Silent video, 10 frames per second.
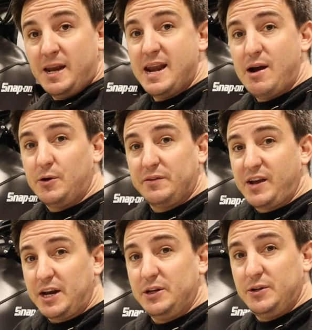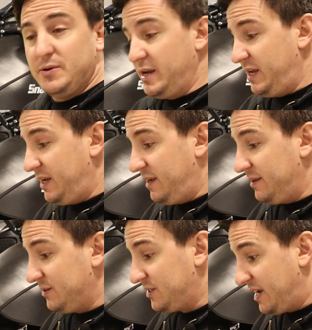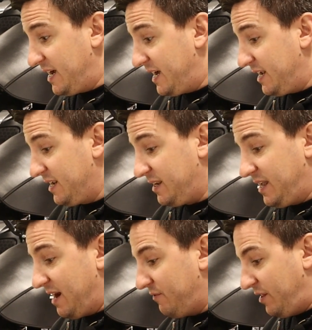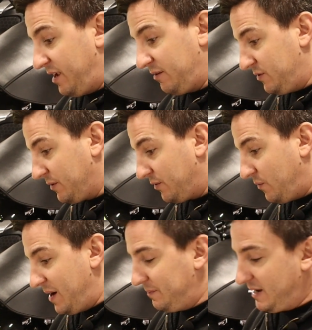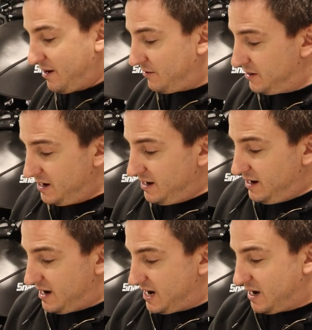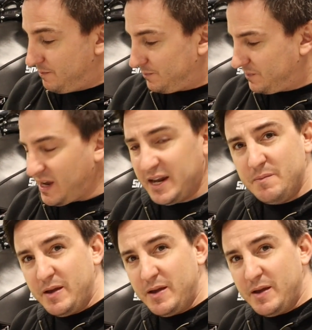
now all I've got to do is get everything, do a little wipe down. I didn't